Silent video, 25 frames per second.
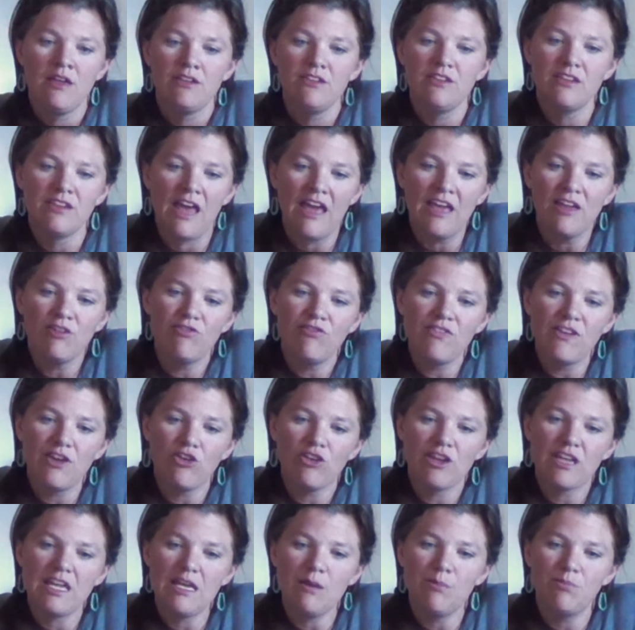Denying
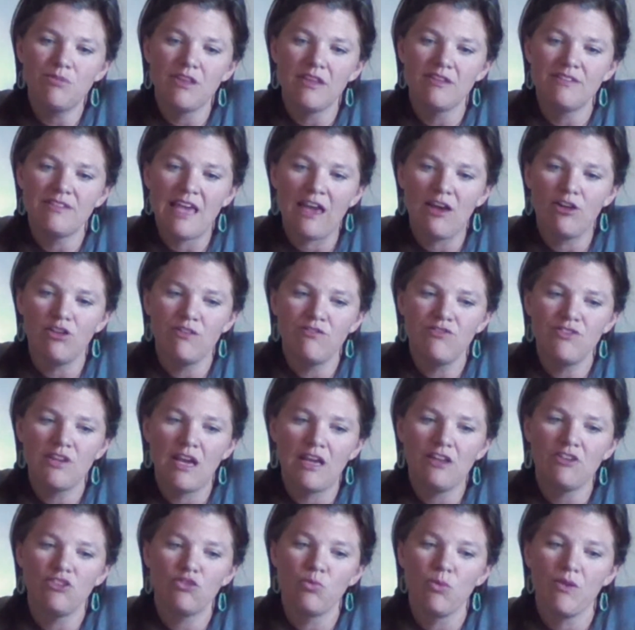fear keeps us out of
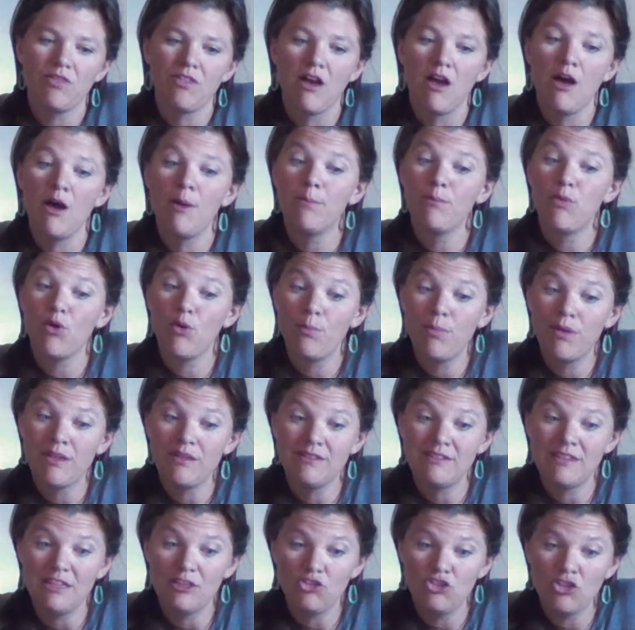touch with a humble
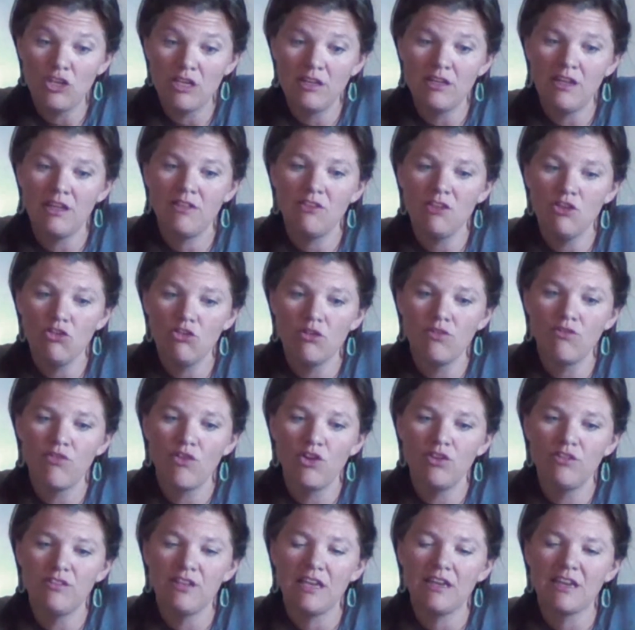position in the
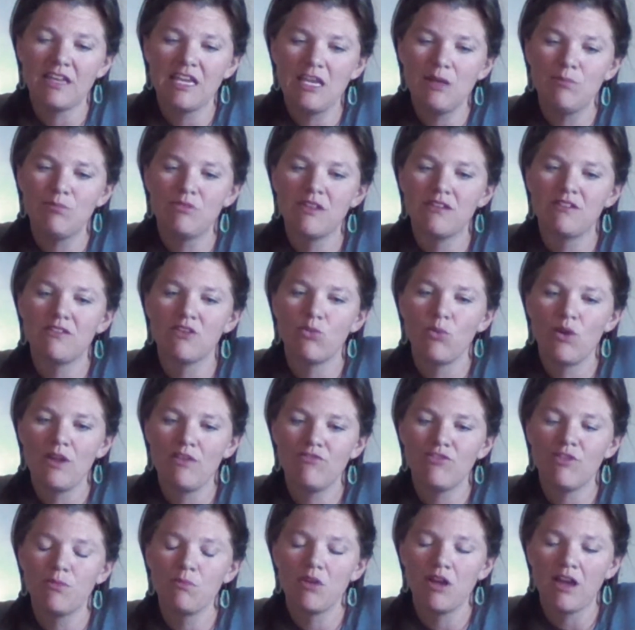universe and keeps us away
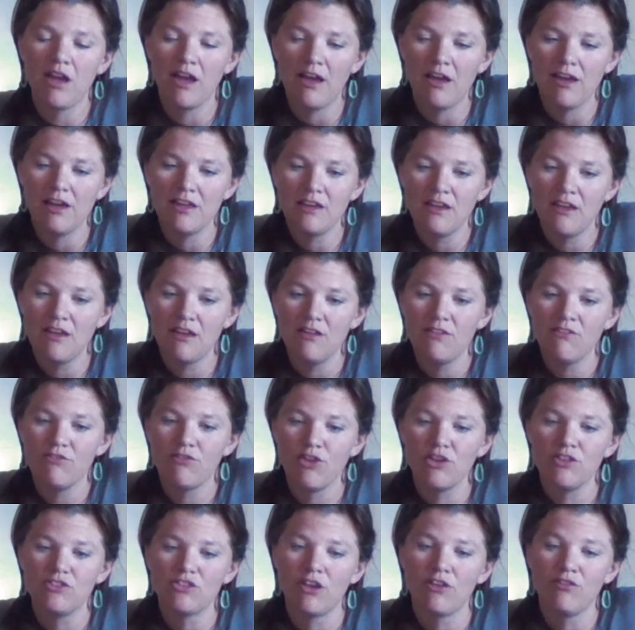from God.
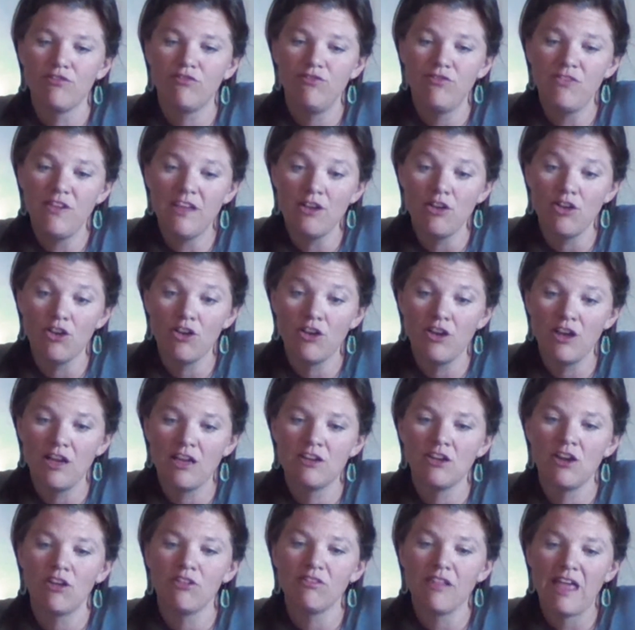For it's our fear
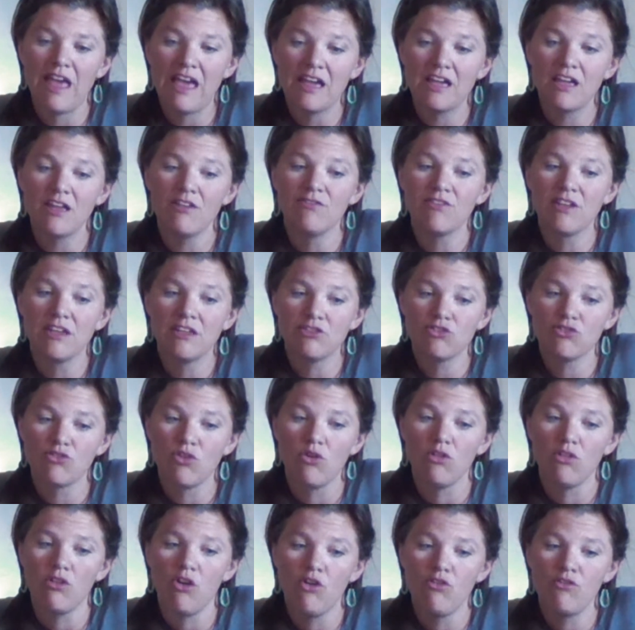and our lack of
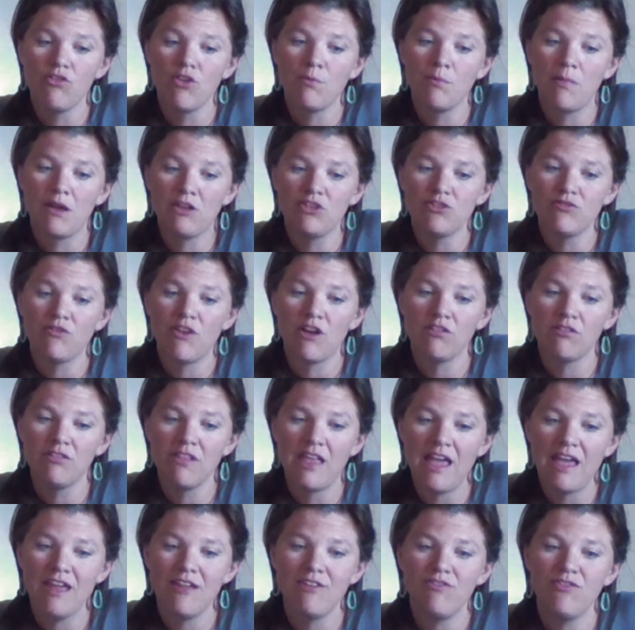control over much of our
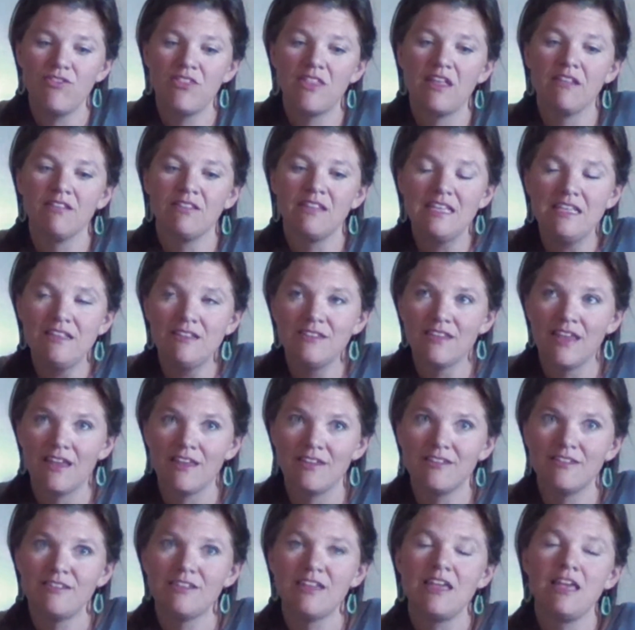life that leads
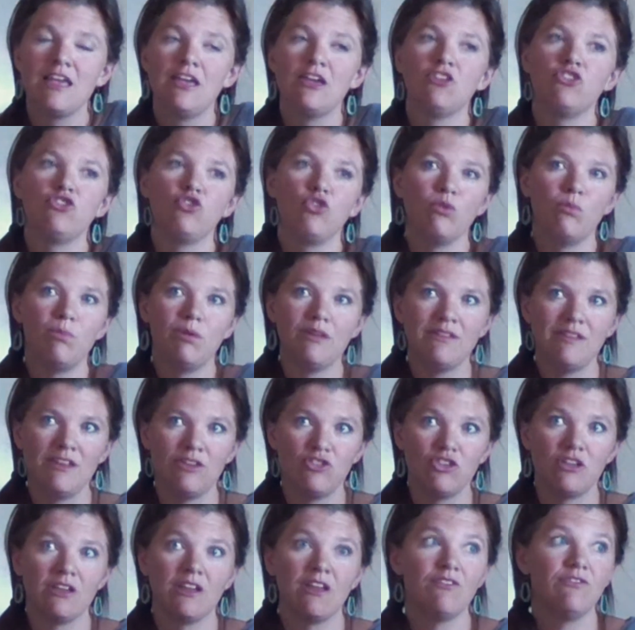us to a
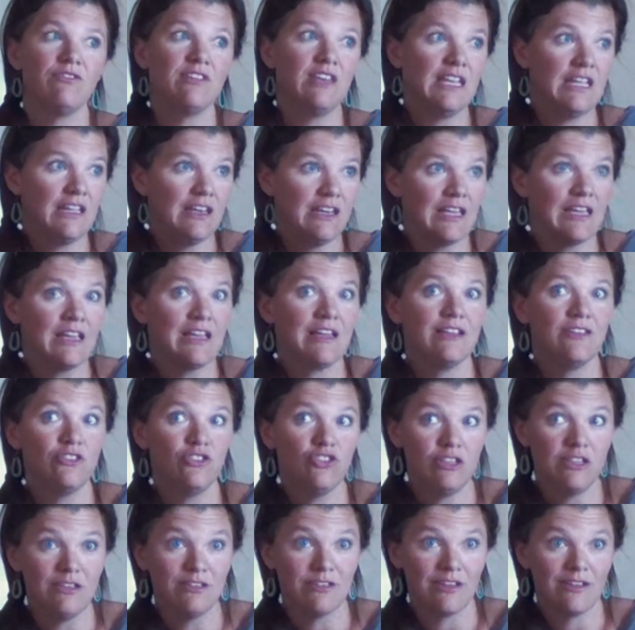position of needing
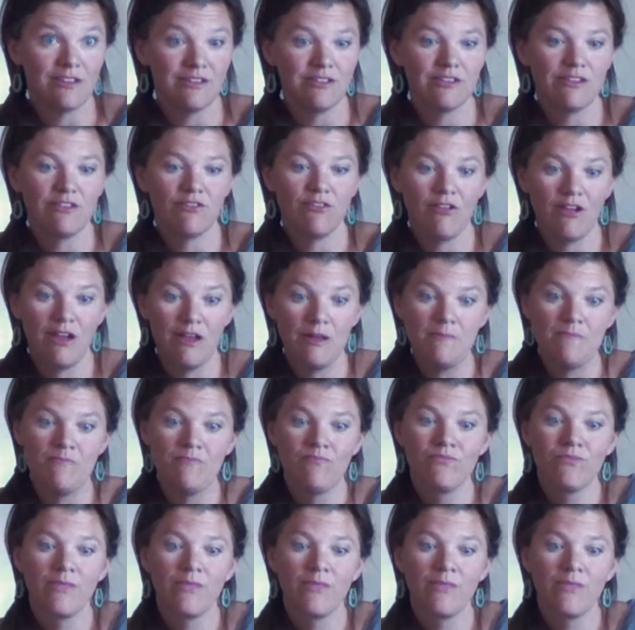Jesus, right?